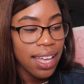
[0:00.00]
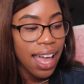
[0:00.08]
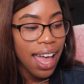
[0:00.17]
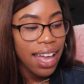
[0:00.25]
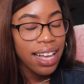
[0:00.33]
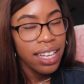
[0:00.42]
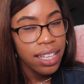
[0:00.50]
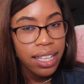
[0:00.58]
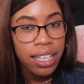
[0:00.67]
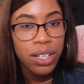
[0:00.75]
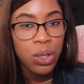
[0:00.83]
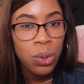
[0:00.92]
I
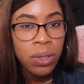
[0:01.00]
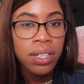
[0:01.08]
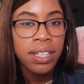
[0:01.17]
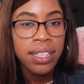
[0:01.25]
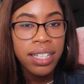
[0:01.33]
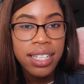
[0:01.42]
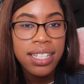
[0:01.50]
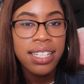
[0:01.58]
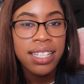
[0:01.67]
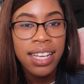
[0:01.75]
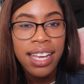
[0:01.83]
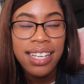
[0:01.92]
could do the
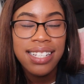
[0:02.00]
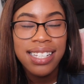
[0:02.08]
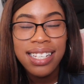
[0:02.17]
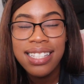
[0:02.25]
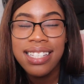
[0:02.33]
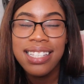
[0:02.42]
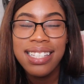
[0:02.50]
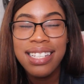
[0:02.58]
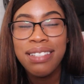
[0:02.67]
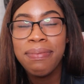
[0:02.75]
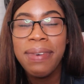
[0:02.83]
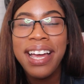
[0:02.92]
cliche, Jesus
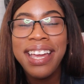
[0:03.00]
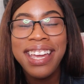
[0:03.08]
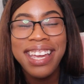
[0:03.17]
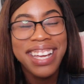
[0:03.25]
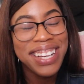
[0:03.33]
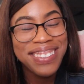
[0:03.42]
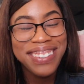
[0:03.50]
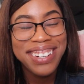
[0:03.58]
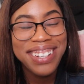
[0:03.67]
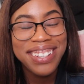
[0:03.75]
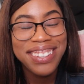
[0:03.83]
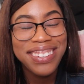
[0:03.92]
is my
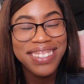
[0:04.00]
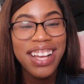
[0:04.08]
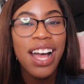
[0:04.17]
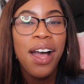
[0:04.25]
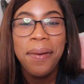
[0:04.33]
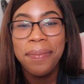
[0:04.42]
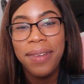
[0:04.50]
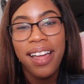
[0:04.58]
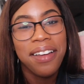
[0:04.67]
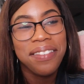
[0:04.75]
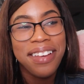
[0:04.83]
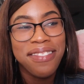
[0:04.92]
hero, but
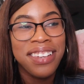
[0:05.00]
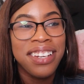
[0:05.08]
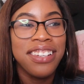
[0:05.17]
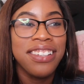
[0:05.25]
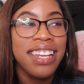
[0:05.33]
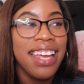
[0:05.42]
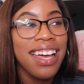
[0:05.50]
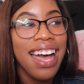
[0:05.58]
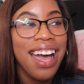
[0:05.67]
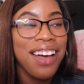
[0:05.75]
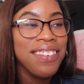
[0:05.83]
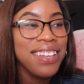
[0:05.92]
I'm not finna do that.
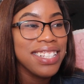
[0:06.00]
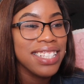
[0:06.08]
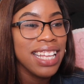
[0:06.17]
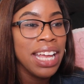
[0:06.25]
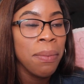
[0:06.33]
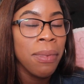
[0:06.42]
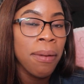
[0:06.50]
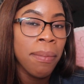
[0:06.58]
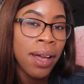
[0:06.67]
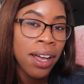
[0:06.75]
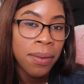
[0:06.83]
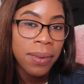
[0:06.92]
I would say my
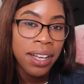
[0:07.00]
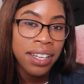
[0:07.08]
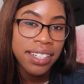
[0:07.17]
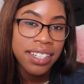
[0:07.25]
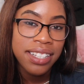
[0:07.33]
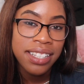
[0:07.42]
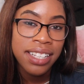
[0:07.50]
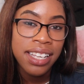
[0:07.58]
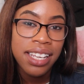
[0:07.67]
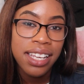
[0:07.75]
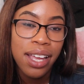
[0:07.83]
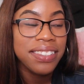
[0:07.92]
mom,
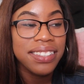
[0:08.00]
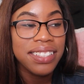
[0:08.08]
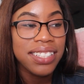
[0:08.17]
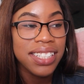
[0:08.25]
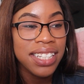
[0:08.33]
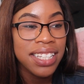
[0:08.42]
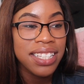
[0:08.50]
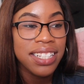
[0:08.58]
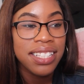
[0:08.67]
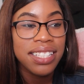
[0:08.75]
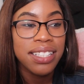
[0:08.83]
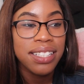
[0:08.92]
honestly.
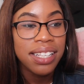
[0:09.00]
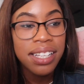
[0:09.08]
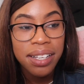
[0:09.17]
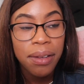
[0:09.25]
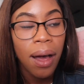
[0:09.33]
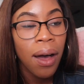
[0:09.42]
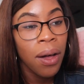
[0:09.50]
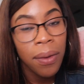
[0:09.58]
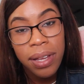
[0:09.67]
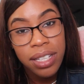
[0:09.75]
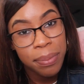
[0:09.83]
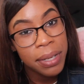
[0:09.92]
She's
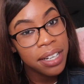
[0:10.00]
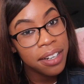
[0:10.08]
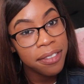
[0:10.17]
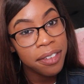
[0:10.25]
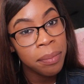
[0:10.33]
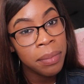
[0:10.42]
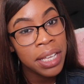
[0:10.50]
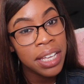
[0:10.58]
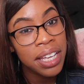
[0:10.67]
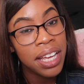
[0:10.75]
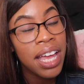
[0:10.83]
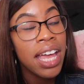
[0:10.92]
always been there for me.